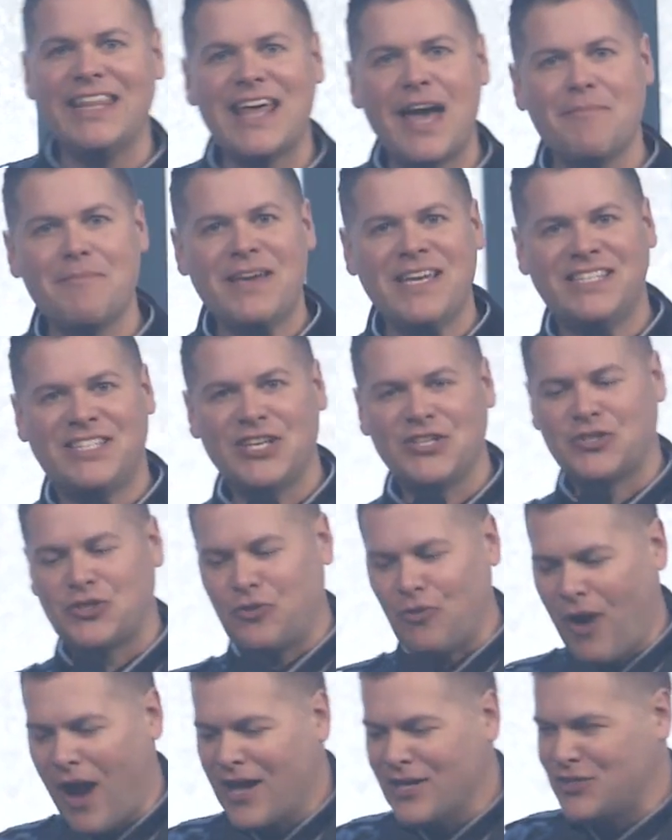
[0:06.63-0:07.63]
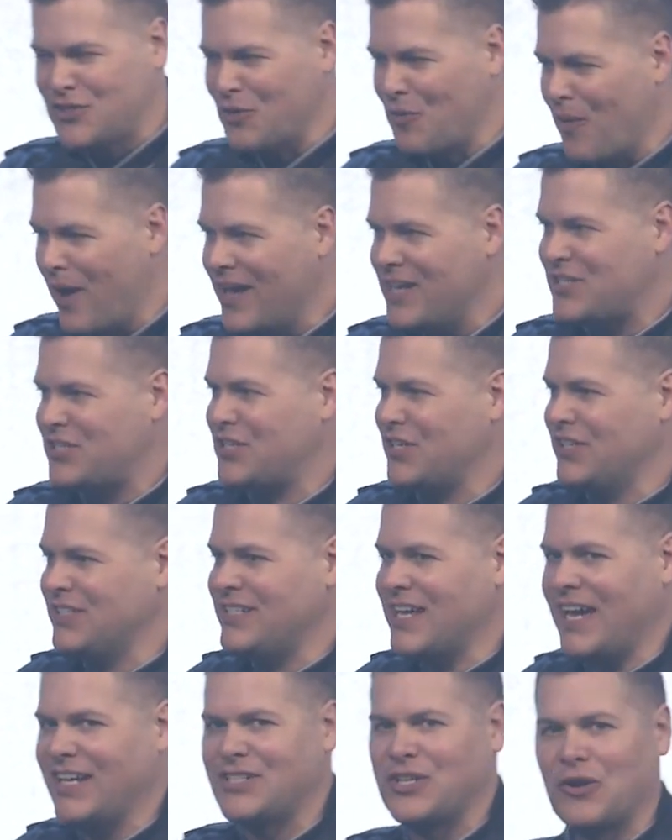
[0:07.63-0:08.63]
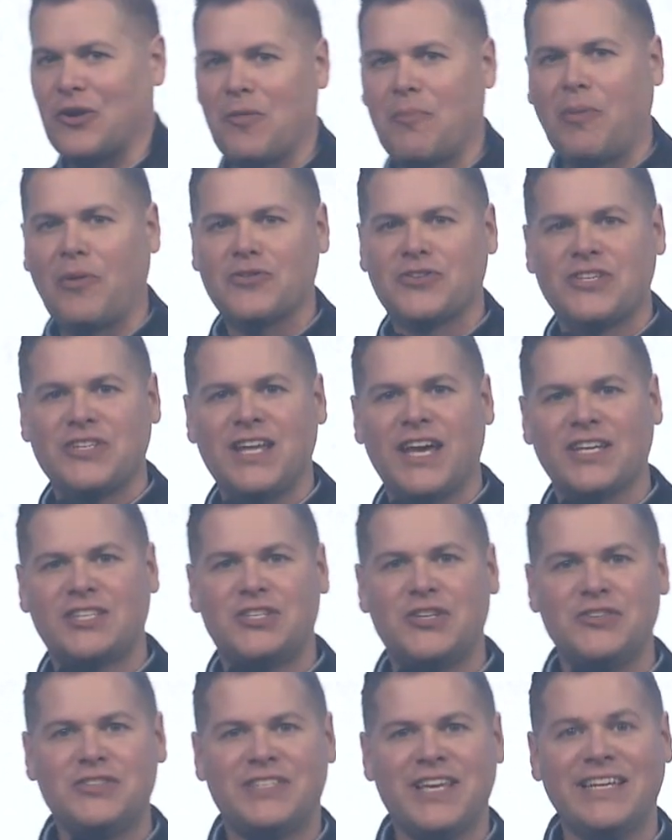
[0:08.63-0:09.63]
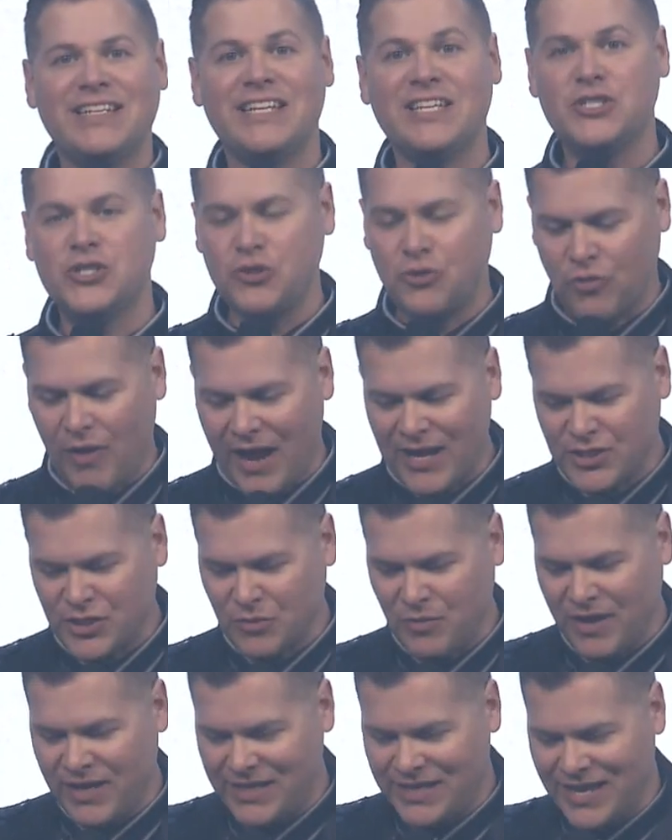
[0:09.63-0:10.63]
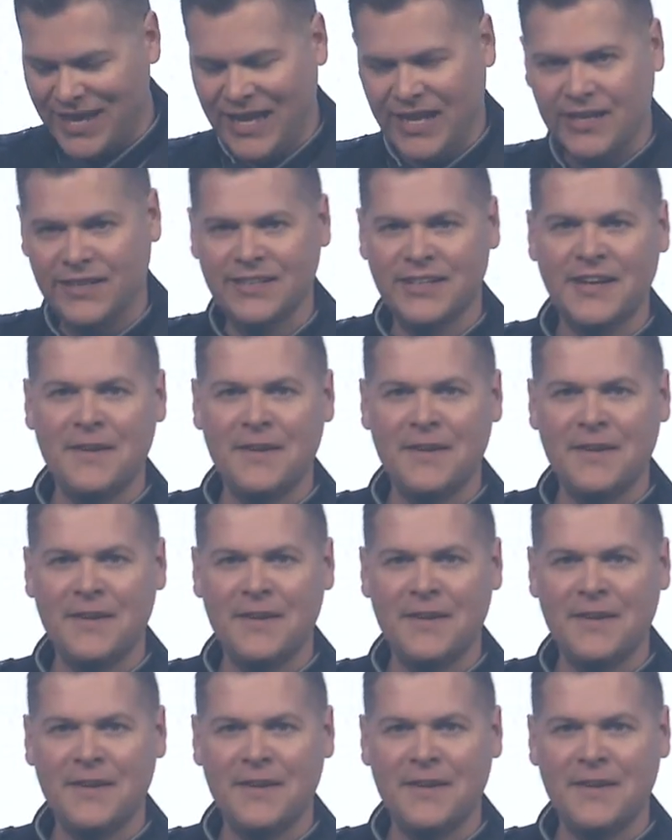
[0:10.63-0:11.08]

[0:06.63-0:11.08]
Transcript: That means it's graduation day. Turn to the person next to you and say, did you graduate yet?